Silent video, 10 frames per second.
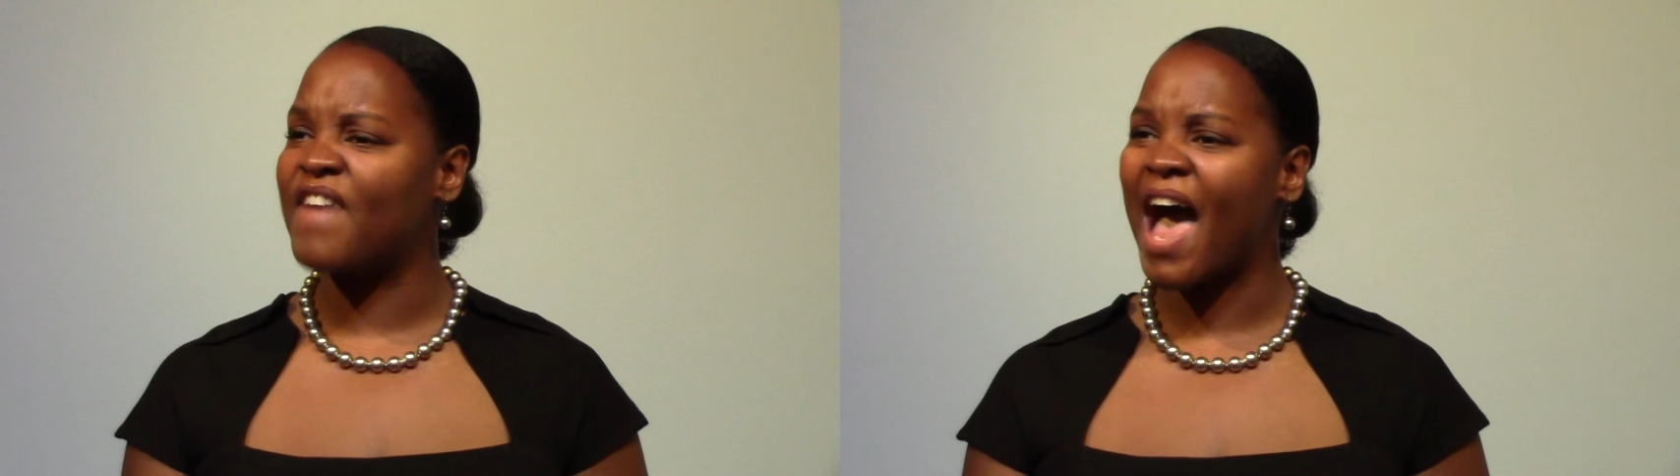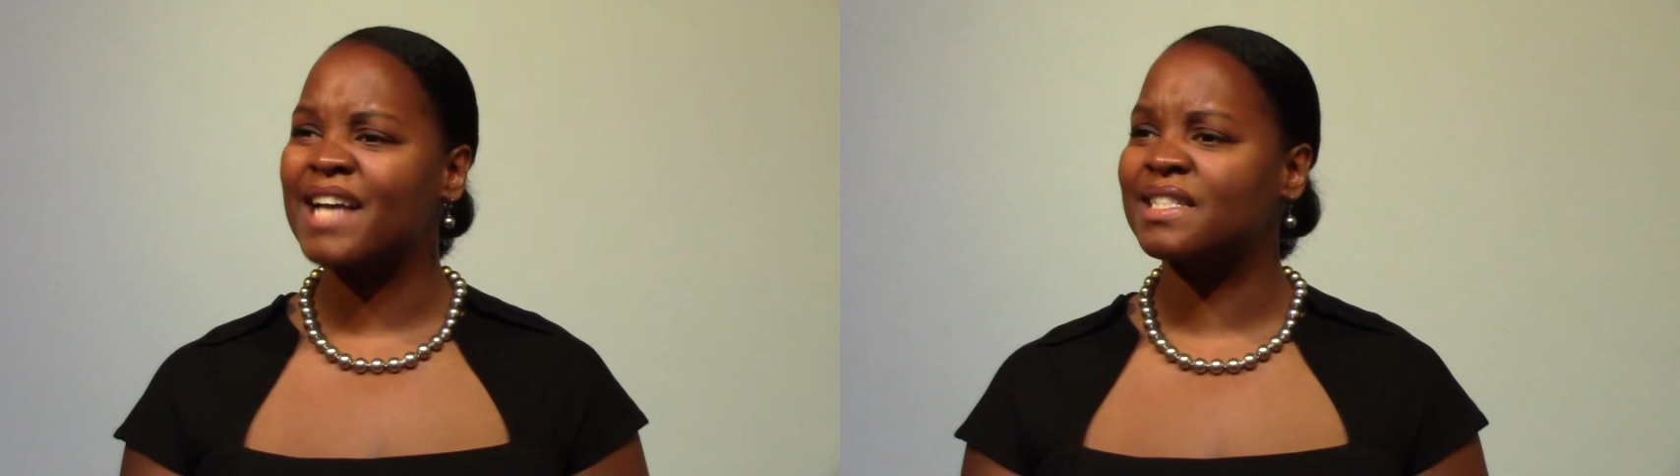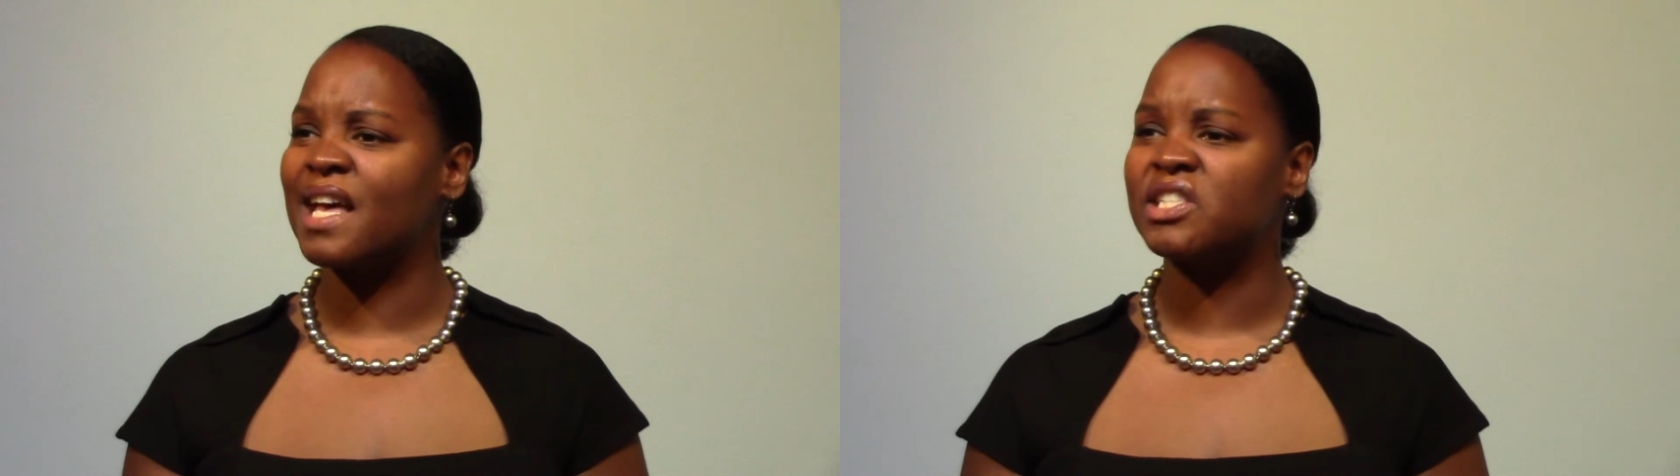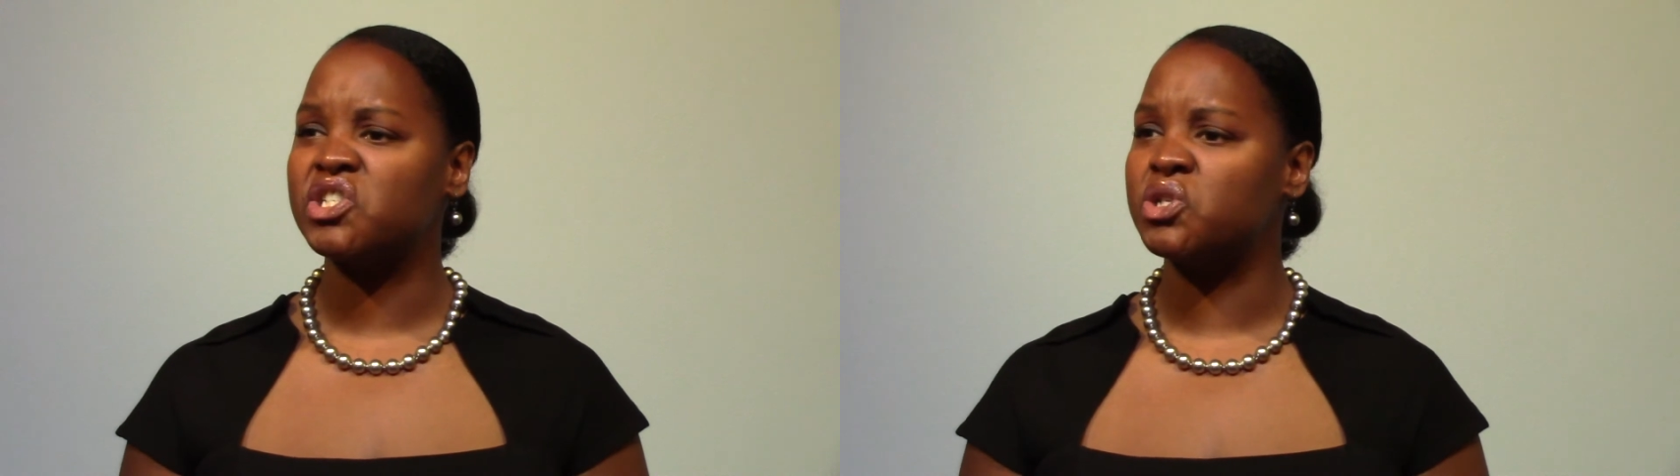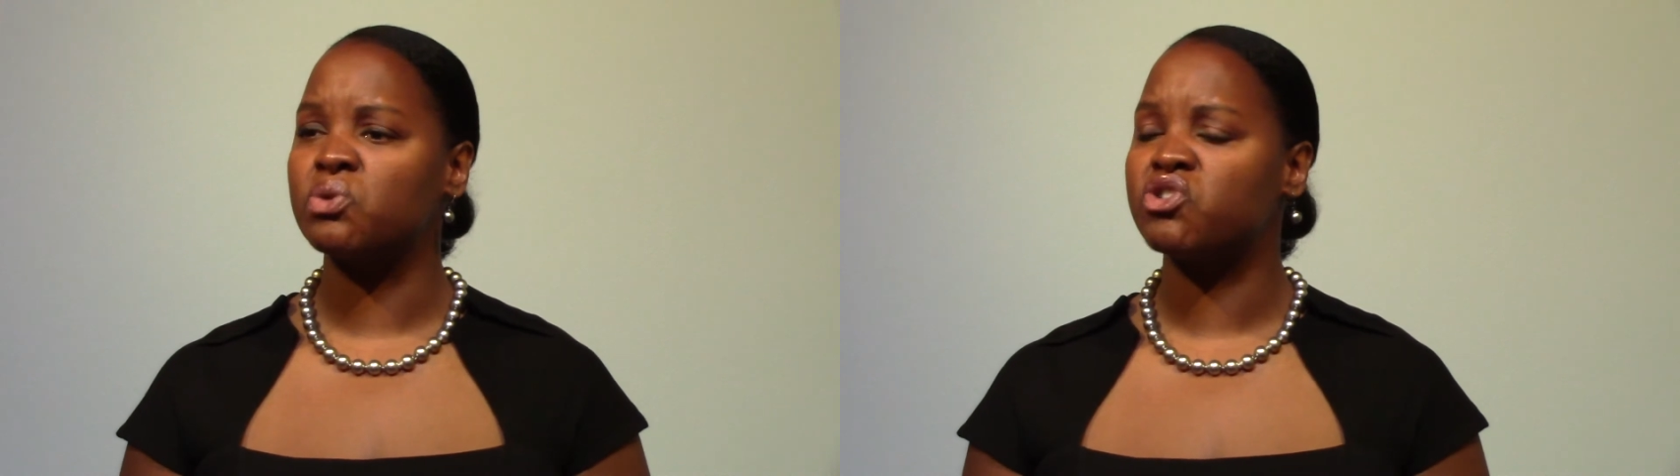
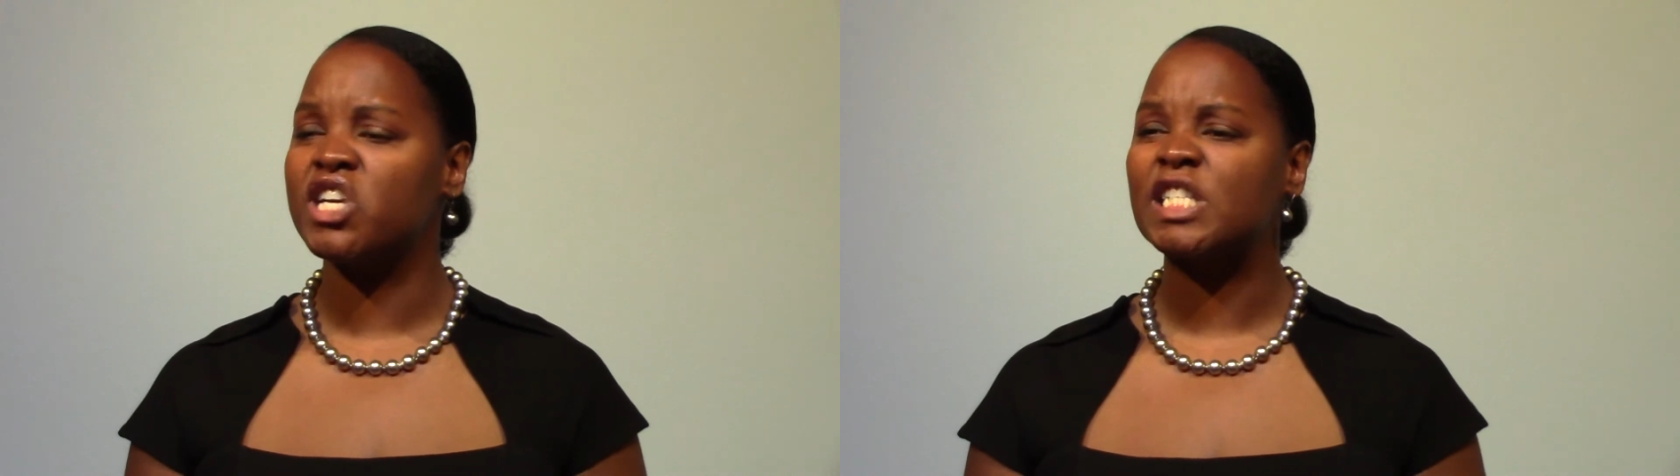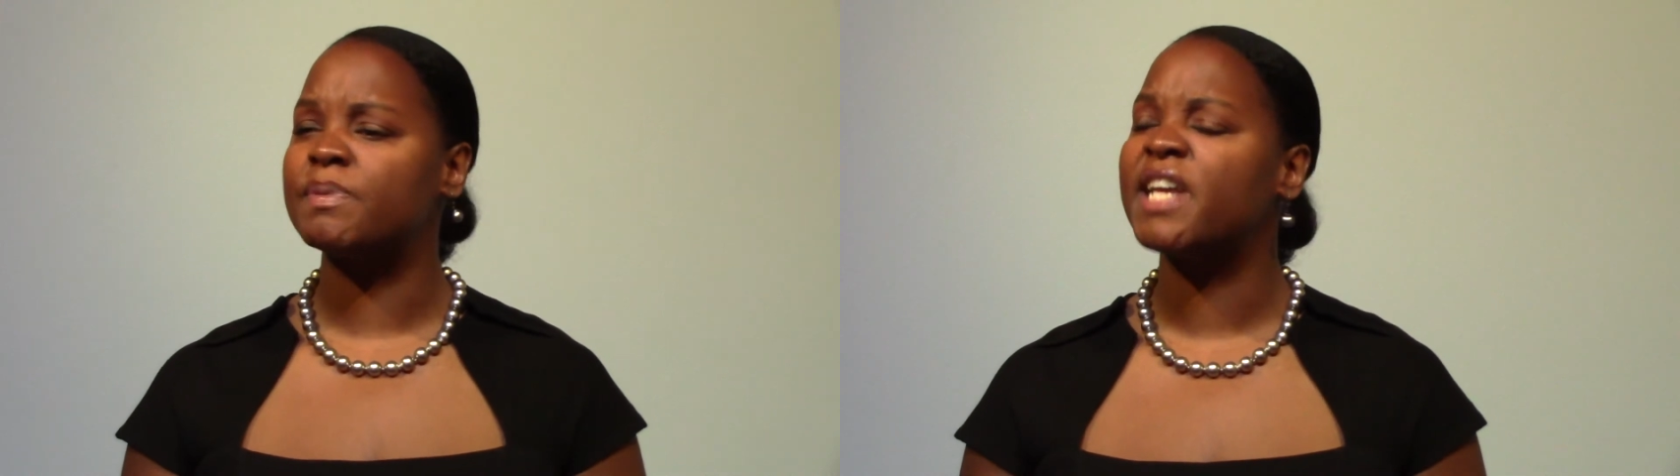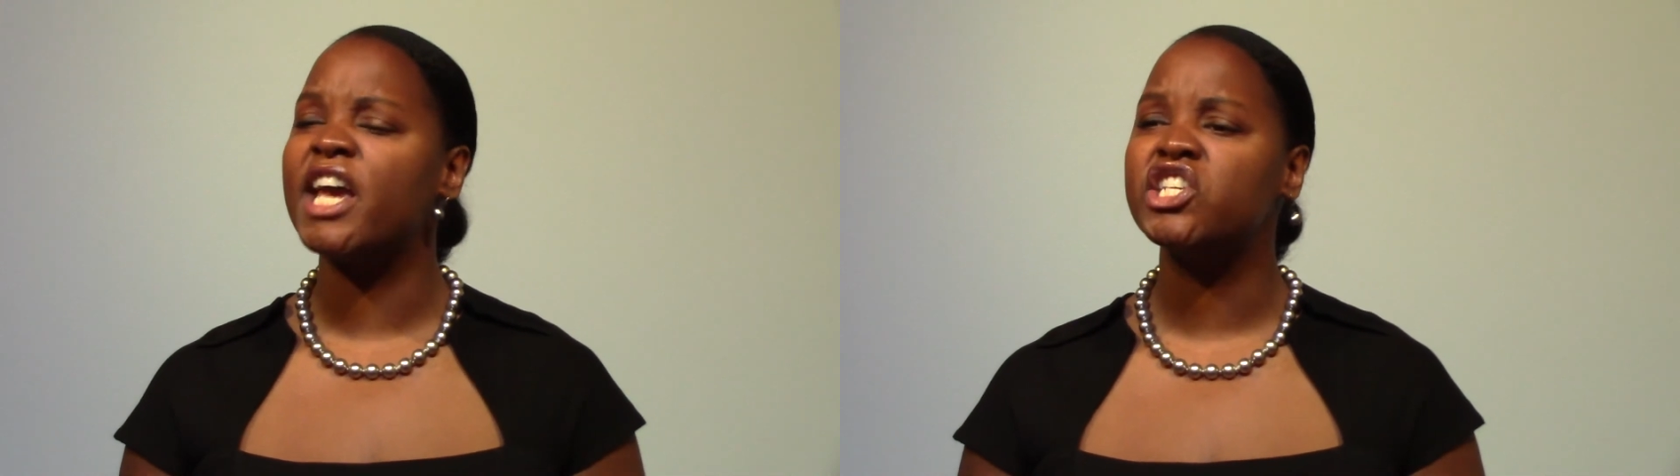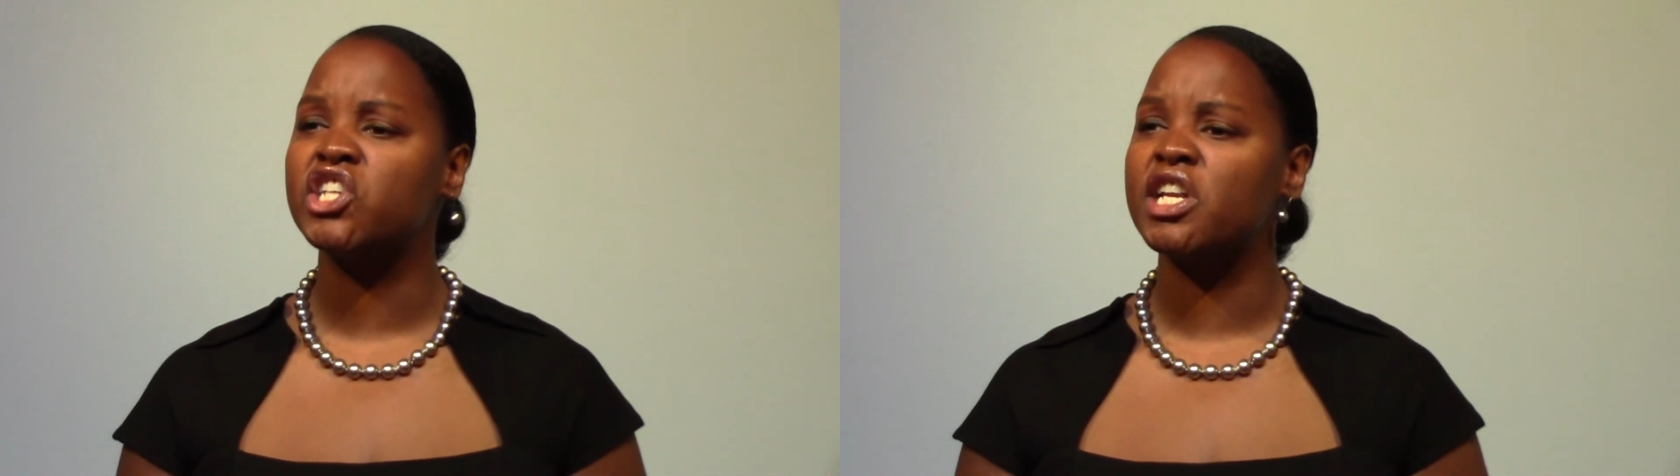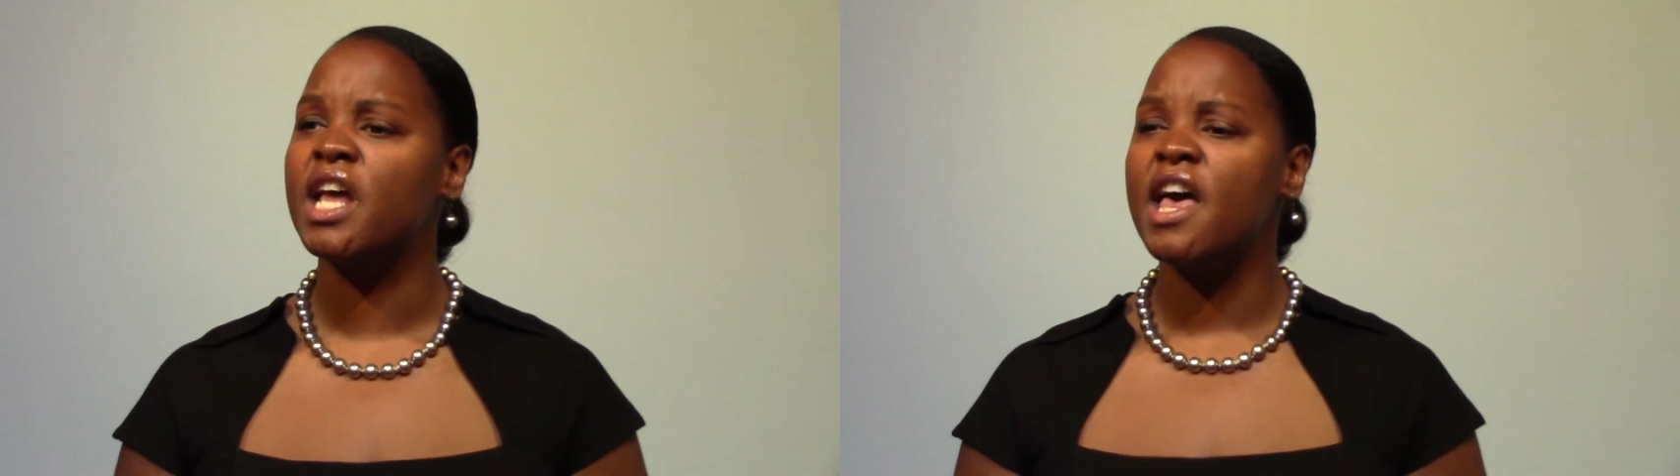access to
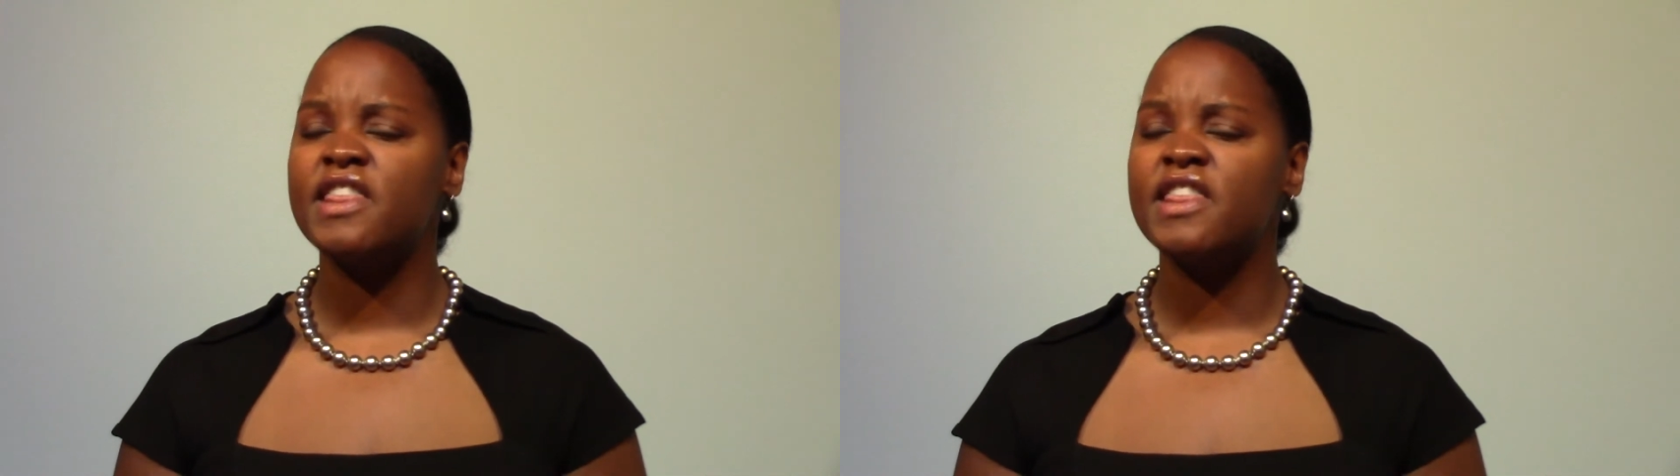transportation,